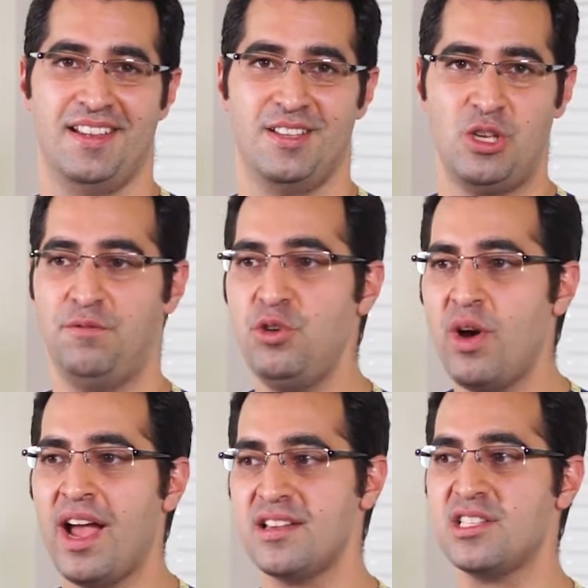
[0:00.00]
So if you
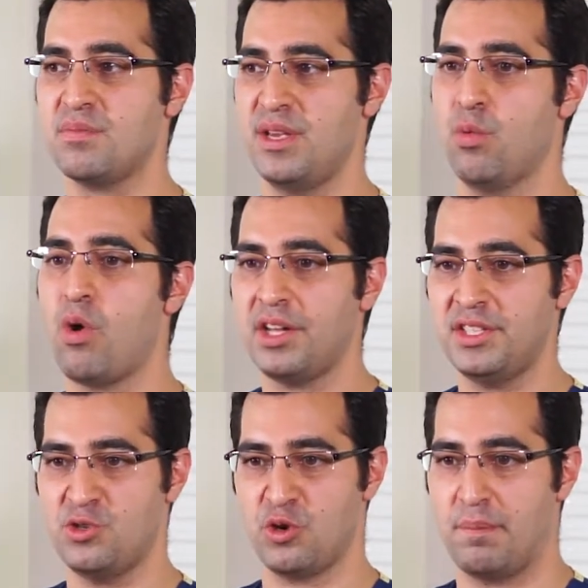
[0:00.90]
ask me what
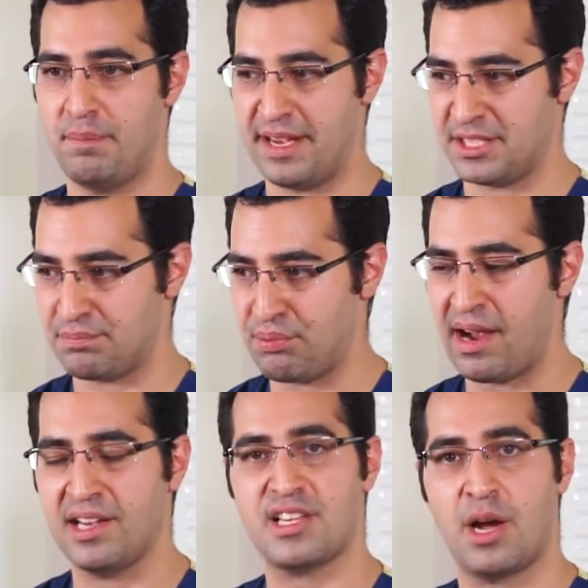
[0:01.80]
is your best
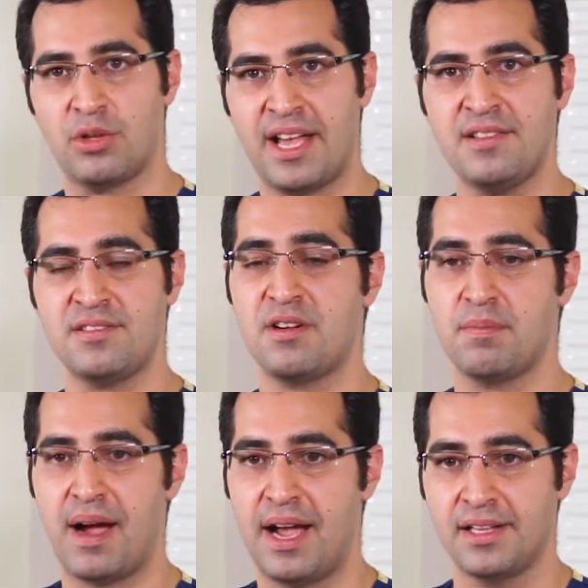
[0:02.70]
price, I will answer
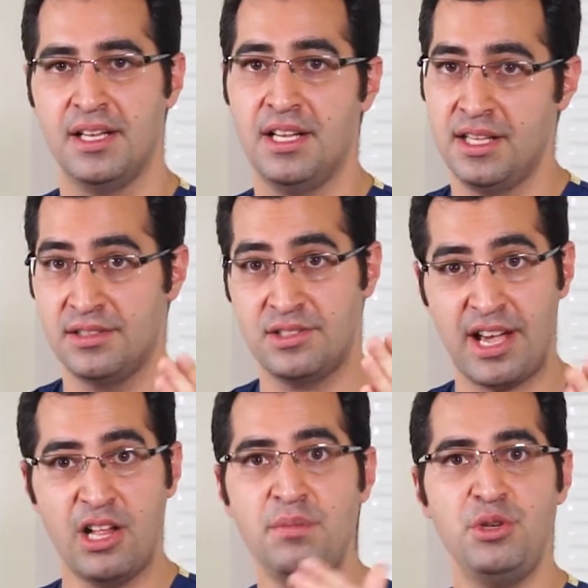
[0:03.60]
by
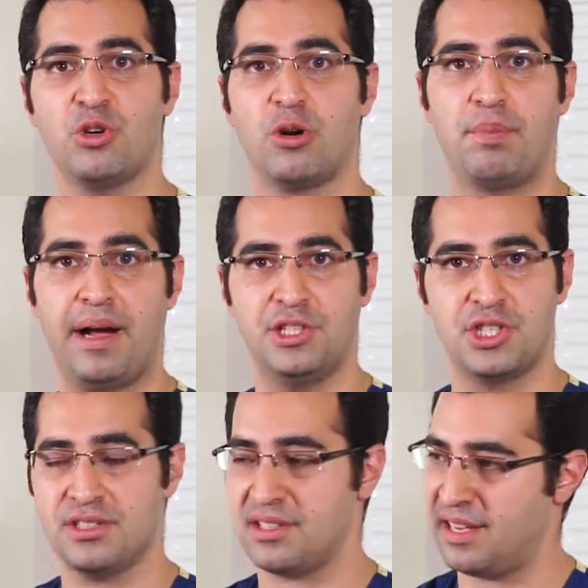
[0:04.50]
tell me your
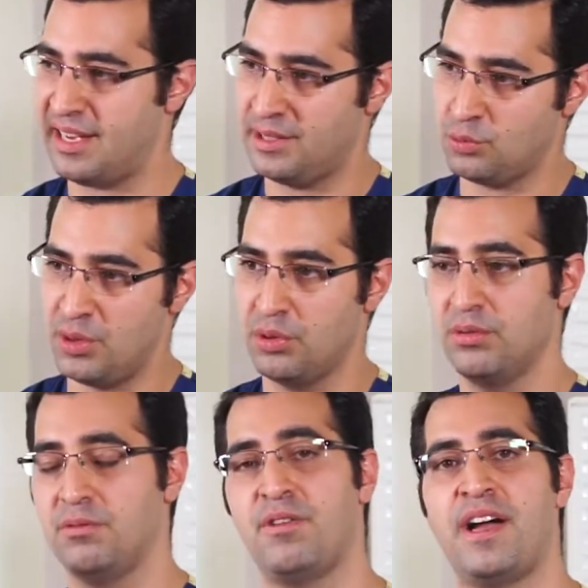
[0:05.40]
budget and we will
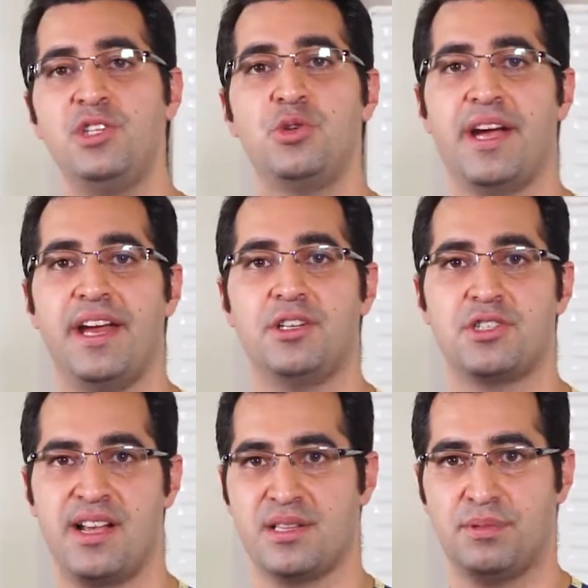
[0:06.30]
find you a hair
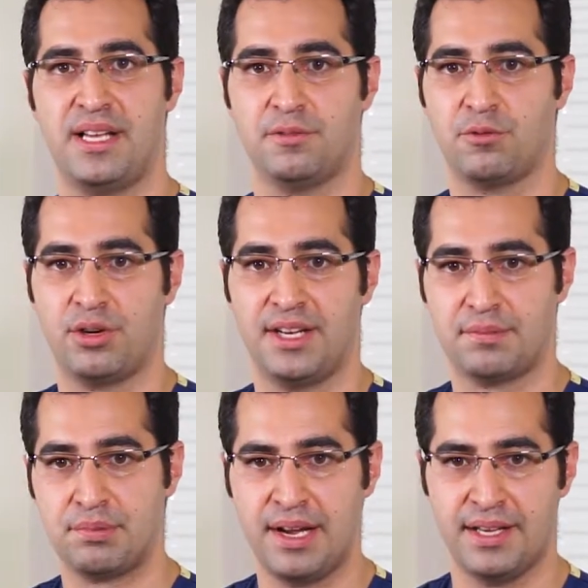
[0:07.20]
transplant for
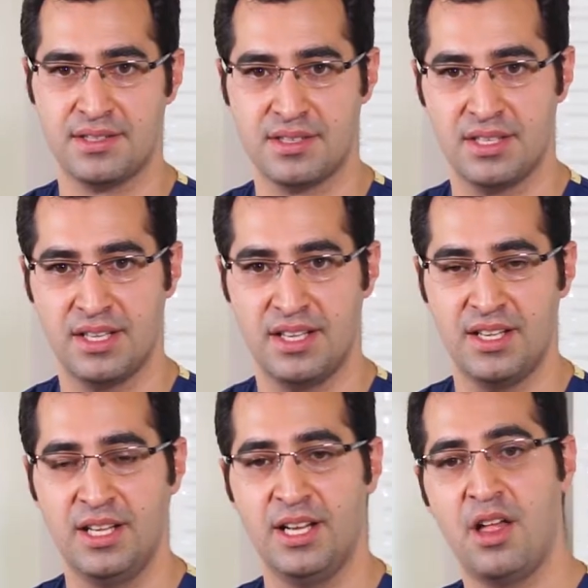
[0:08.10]
that price.
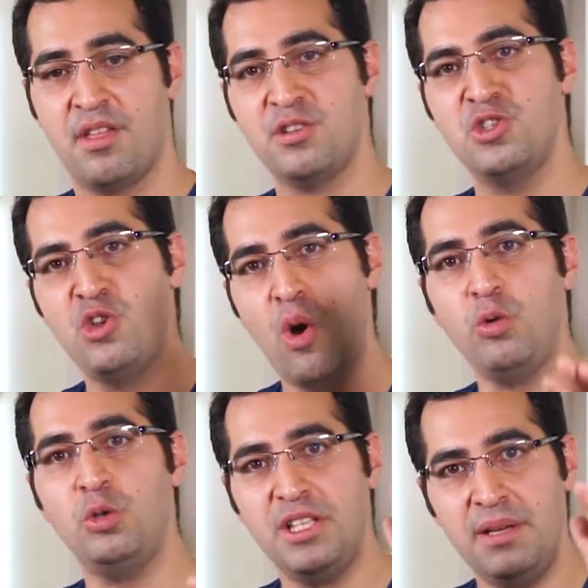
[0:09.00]
There's no
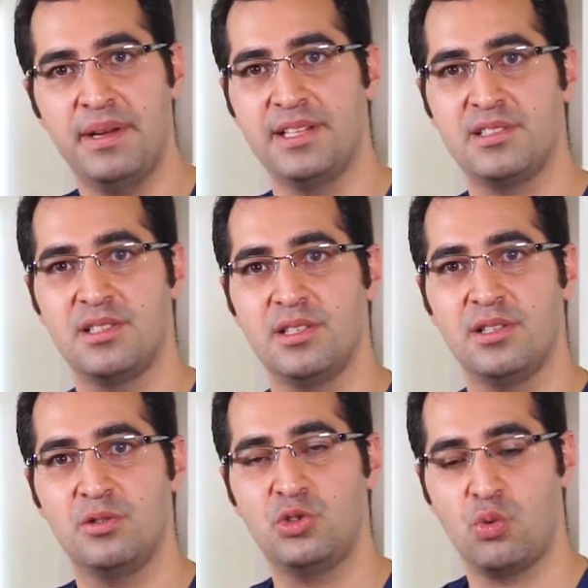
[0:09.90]
limit
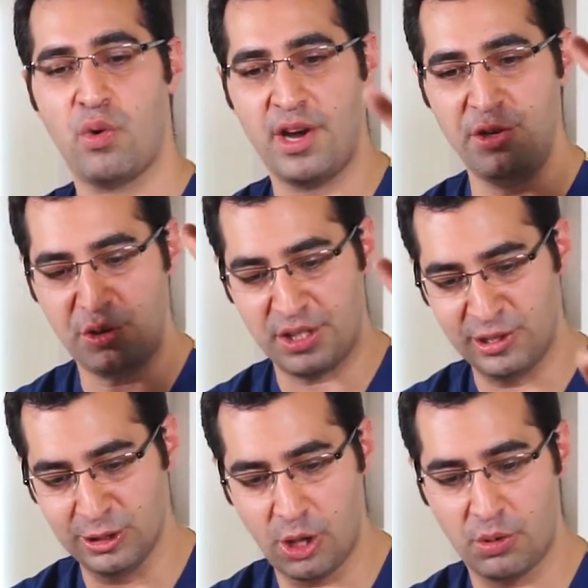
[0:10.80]
to where you
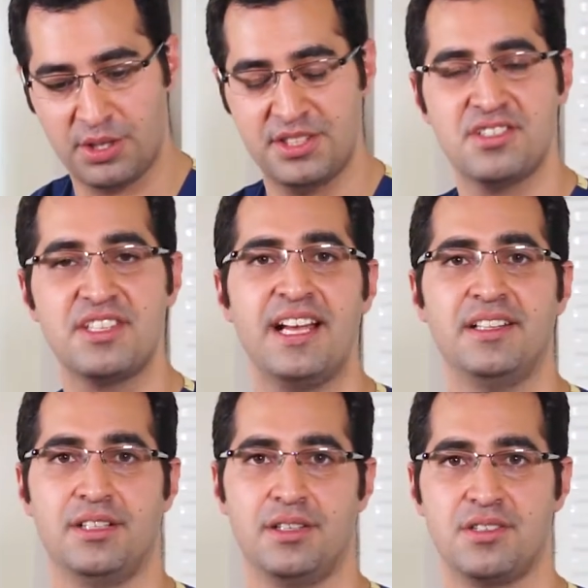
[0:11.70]
can lower the
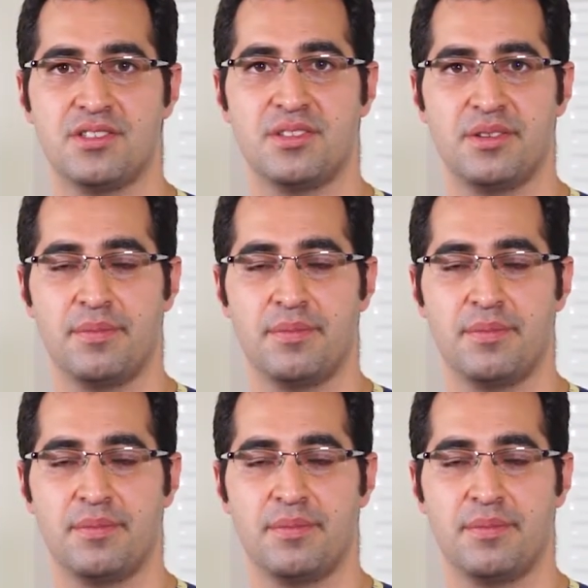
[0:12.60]
standards.